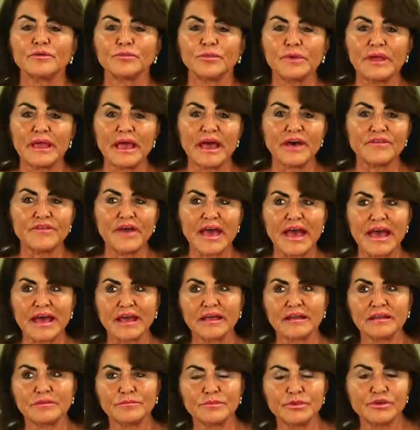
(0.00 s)
We have
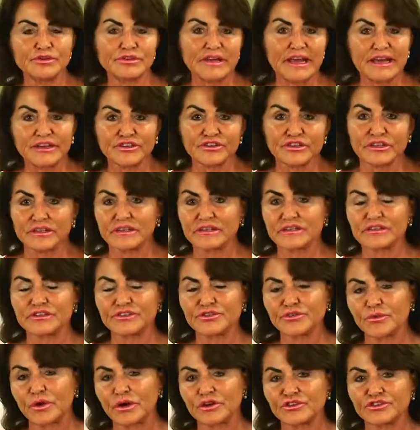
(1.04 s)
had mutations
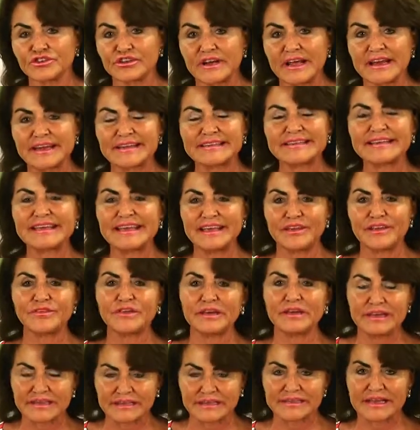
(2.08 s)
to our genetics,
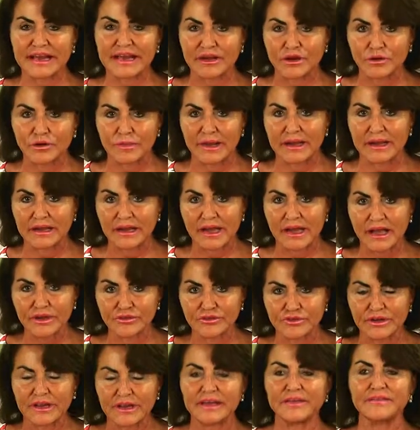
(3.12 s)
even inside our
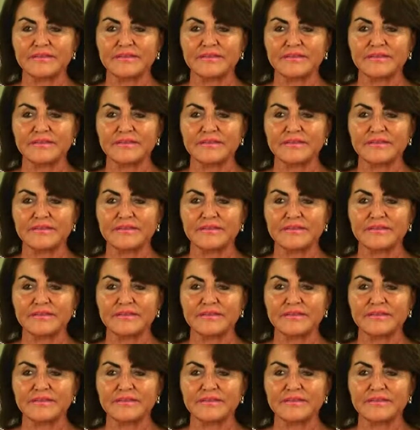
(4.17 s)
mitochondria.